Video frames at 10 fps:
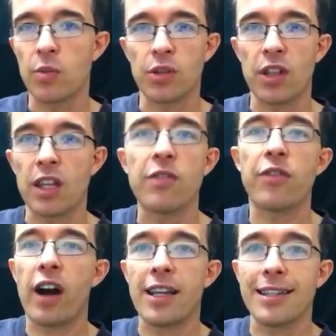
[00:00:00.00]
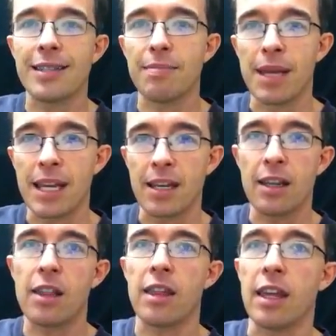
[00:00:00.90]
what do these phrases mean,
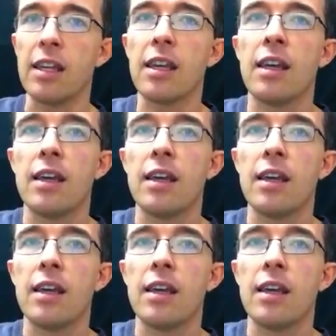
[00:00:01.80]
do you think?